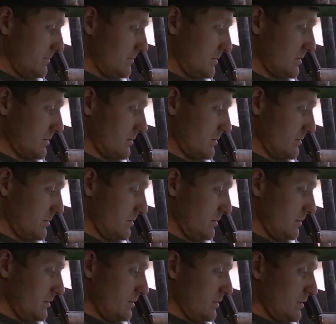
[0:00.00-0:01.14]
So
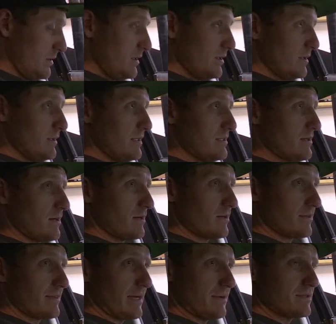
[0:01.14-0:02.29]
these are
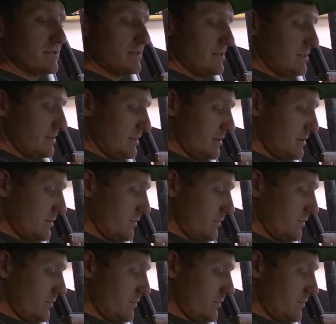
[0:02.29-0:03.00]
1000 cc's,